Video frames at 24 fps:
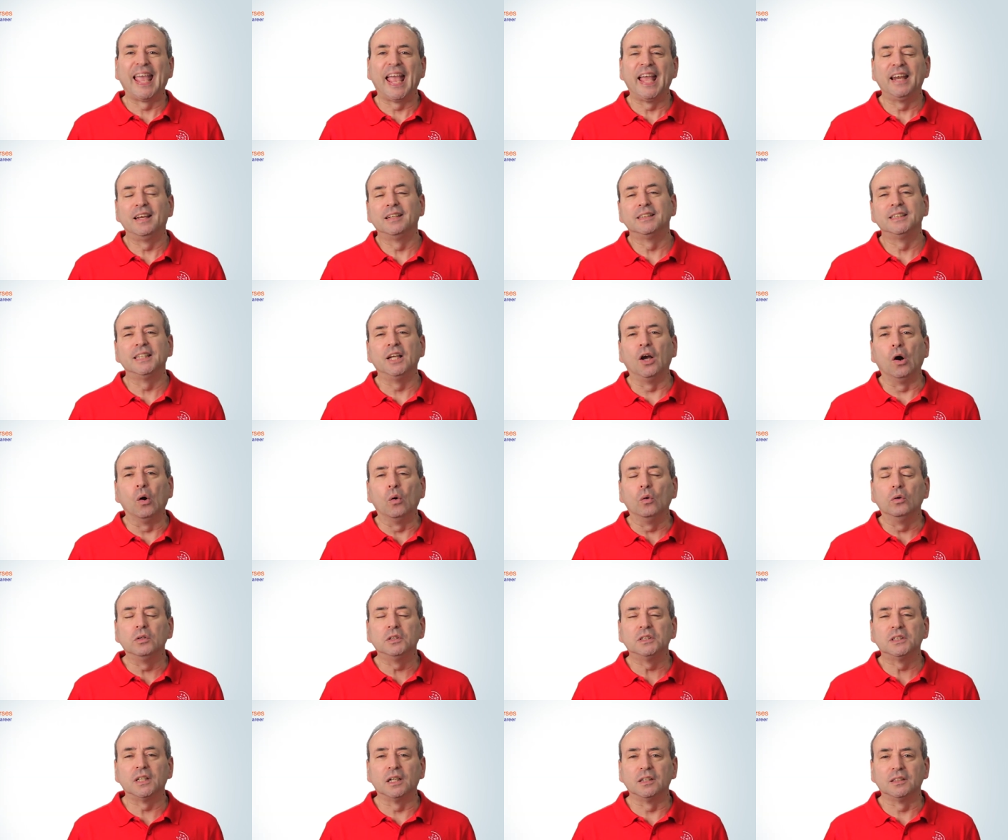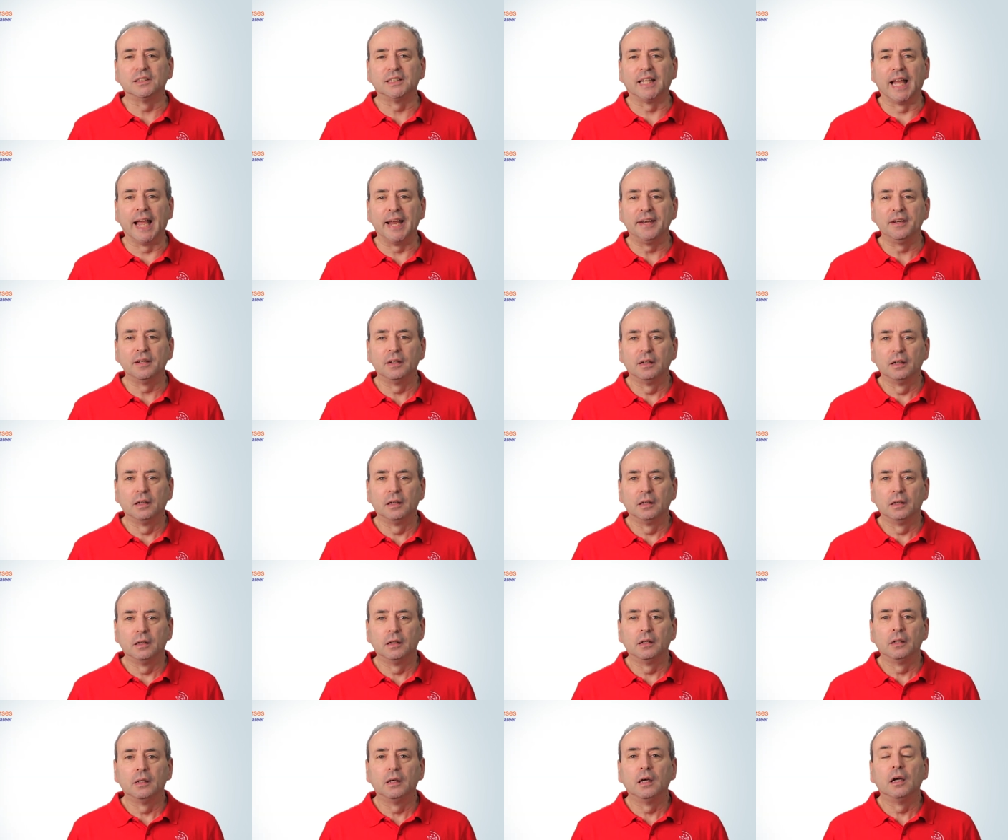Kennedy also said,
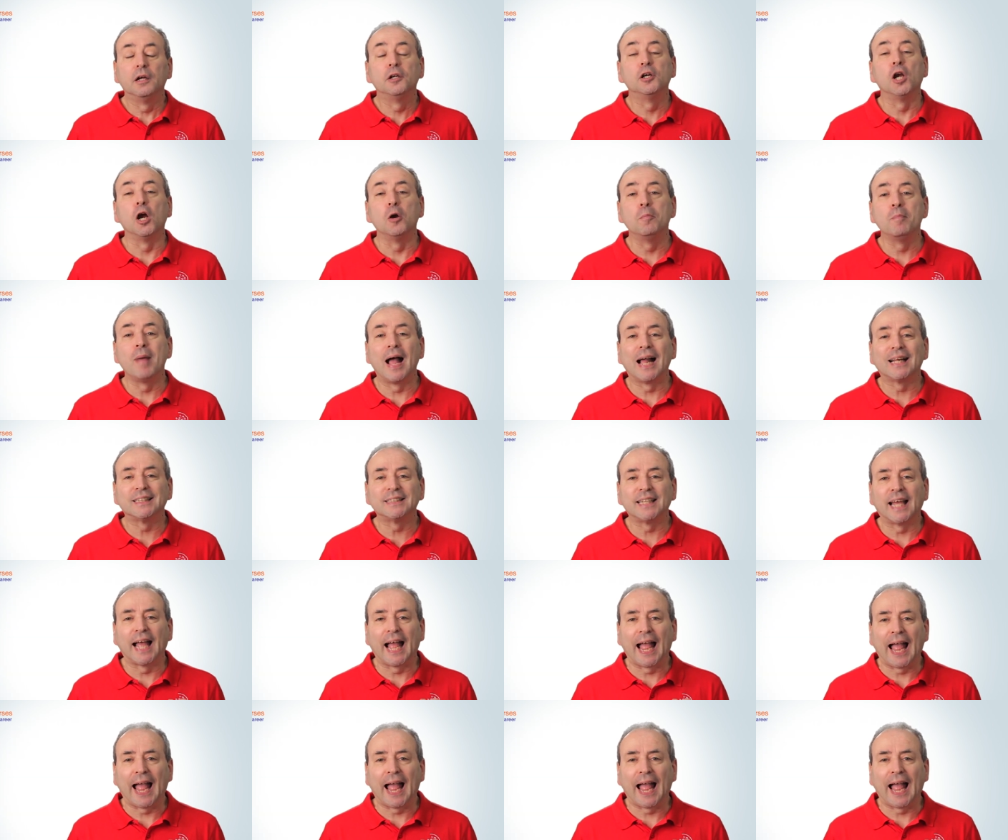no matter